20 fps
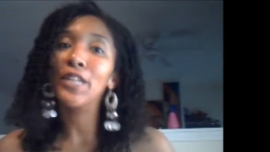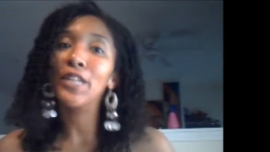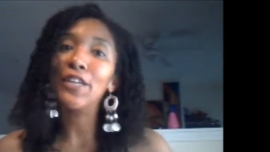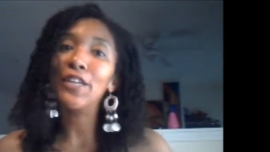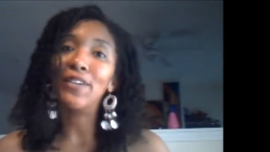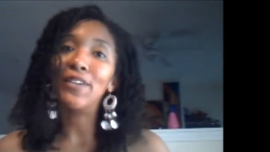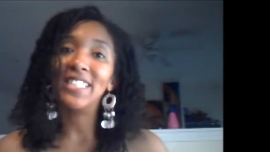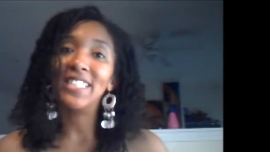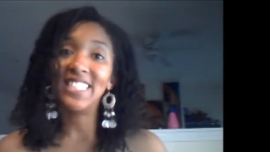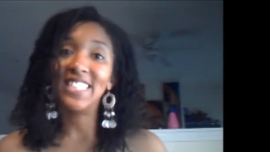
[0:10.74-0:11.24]

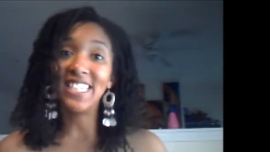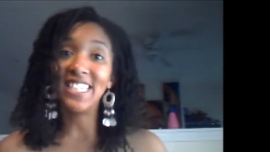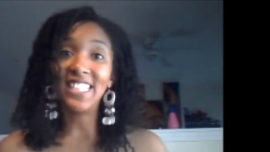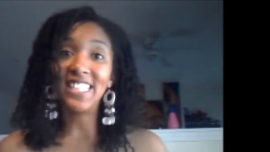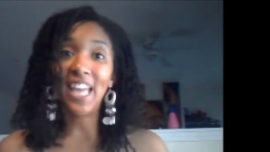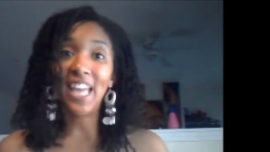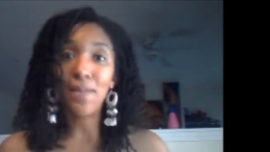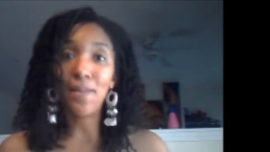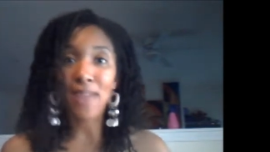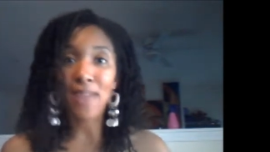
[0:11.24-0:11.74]
on a
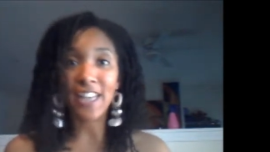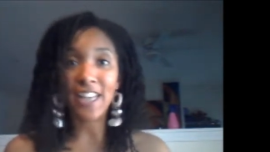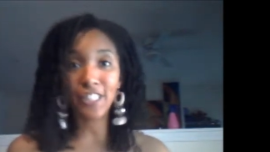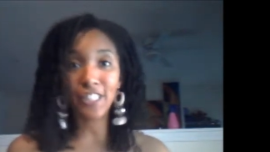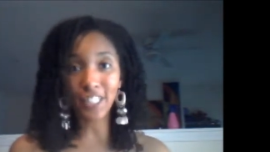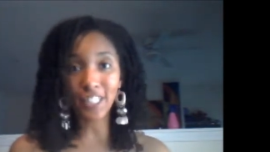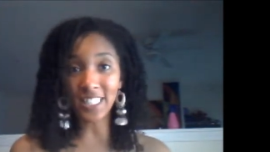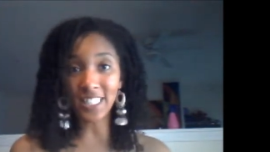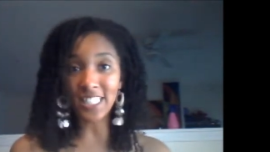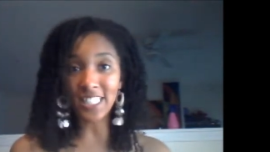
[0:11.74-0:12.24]
10-day Master
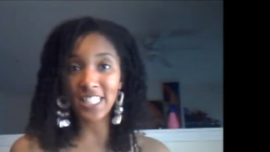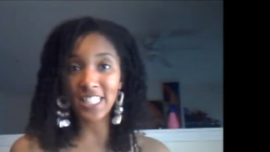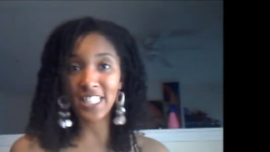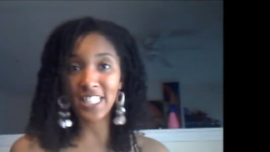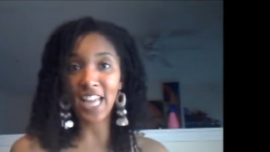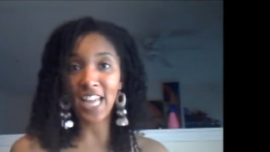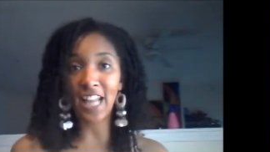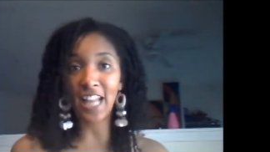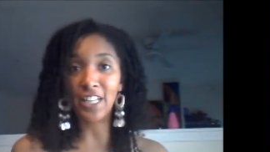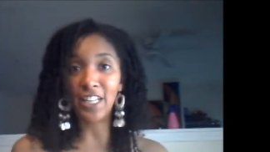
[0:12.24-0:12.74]
Cleanse
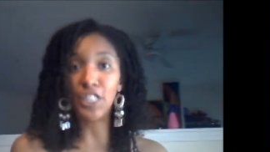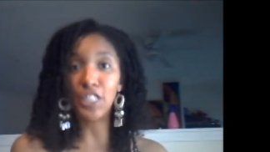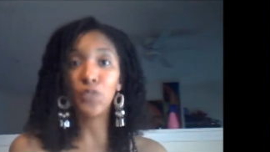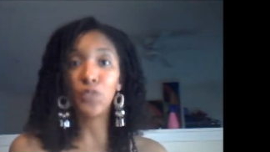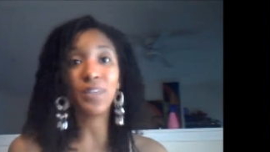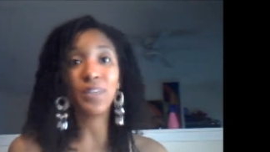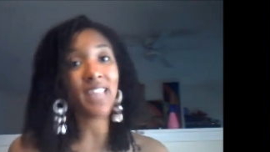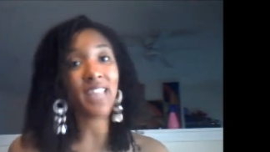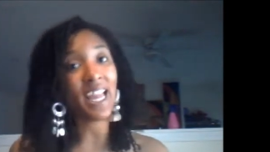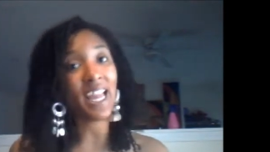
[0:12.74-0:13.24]
Challenge
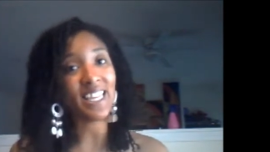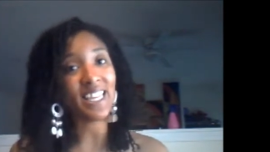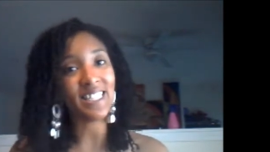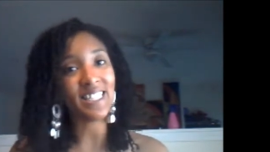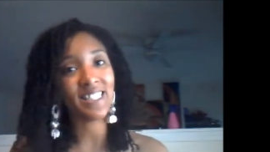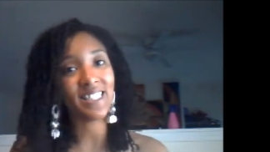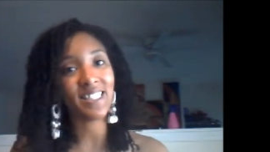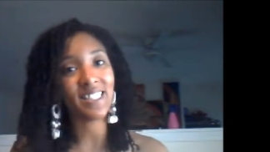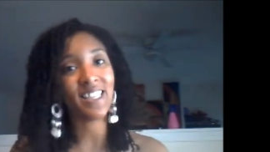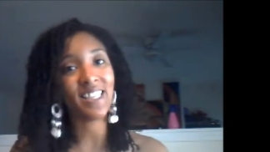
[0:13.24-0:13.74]
with
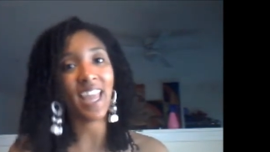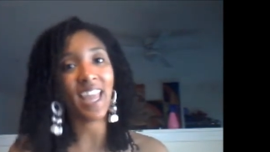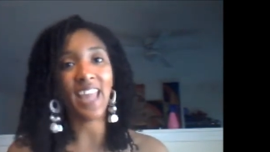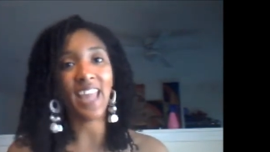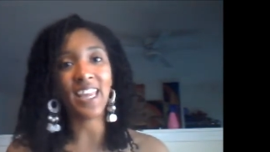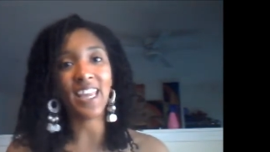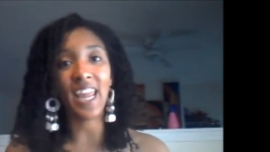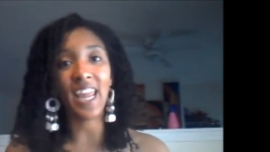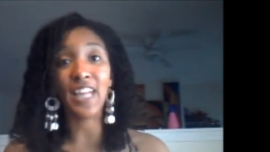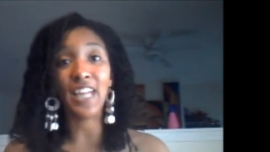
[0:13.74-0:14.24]
Aisa,
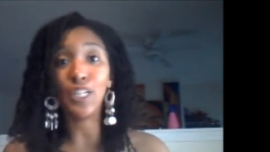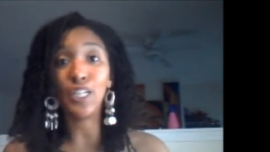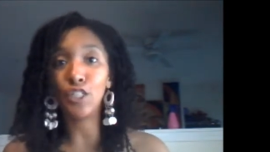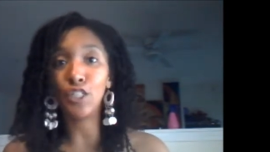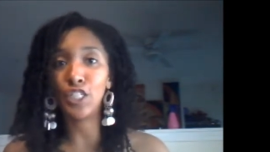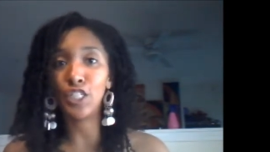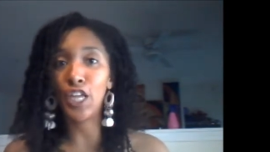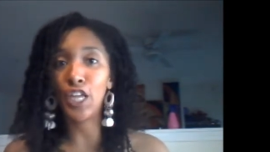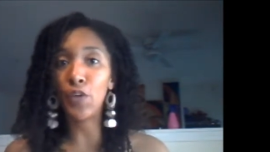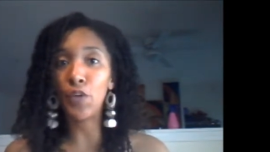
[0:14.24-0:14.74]
aka Lil
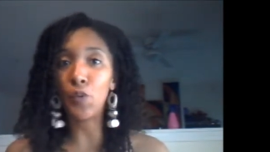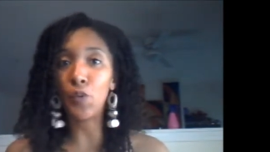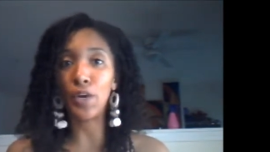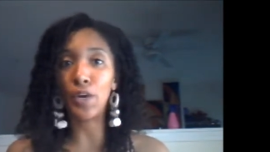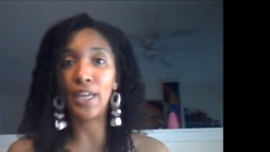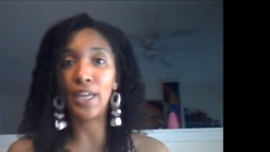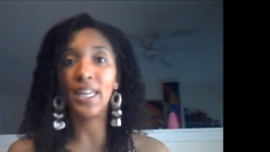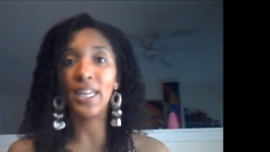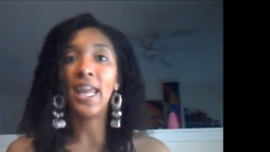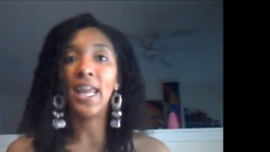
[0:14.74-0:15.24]
Shay
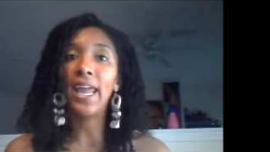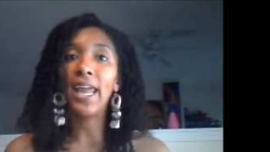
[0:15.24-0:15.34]
1,